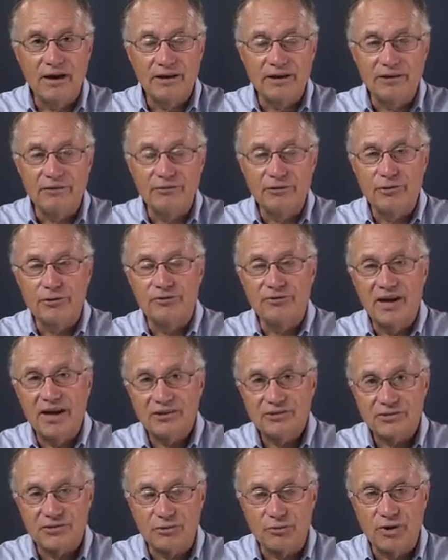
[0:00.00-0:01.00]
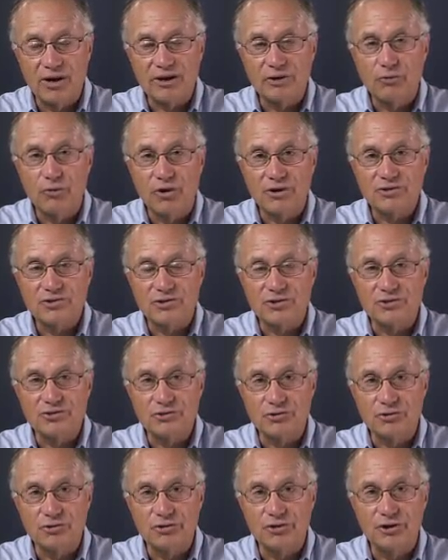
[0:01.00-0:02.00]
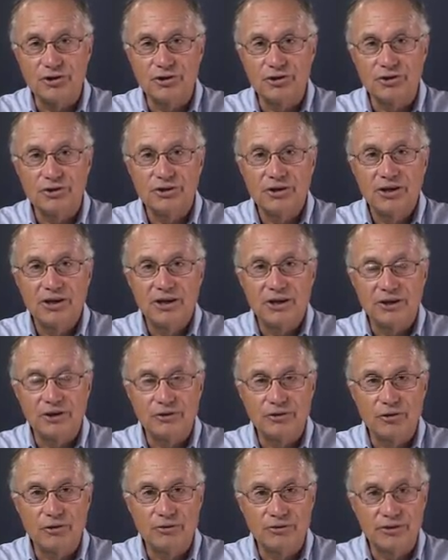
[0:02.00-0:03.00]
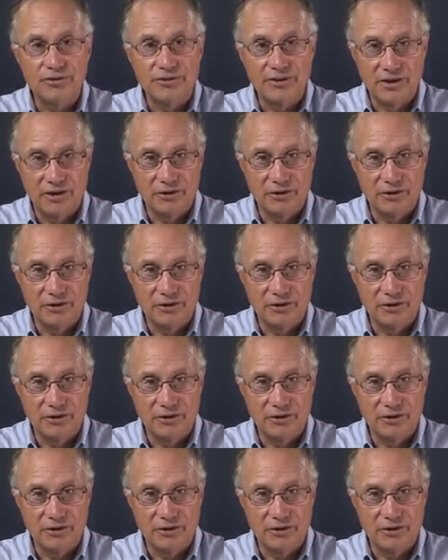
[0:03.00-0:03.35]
If you have asked the right questions earlier, you know that the